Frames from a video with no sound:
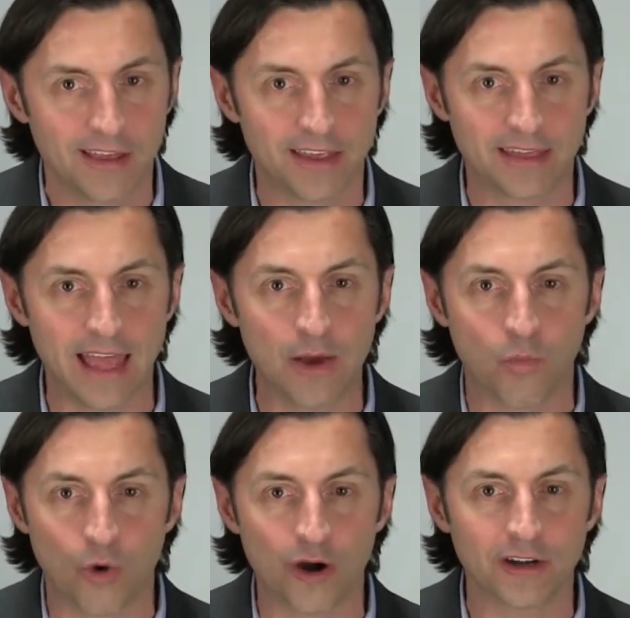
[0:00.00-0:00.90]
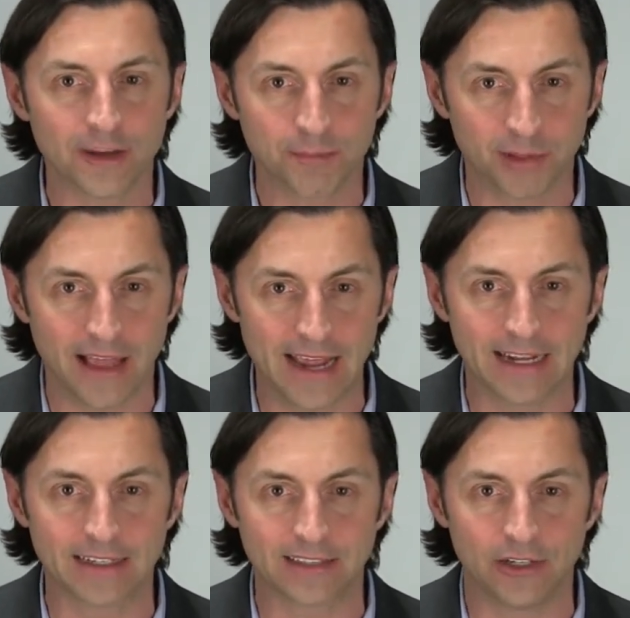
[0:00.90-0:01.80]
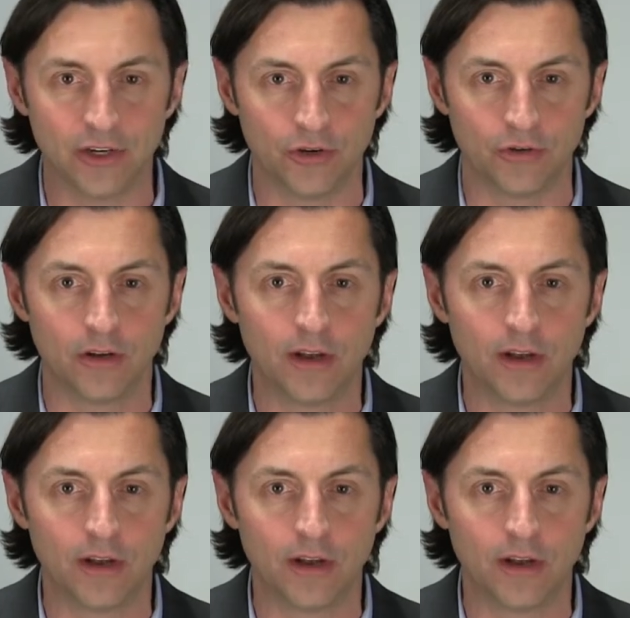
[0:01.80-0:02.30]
that they weren't planning to do.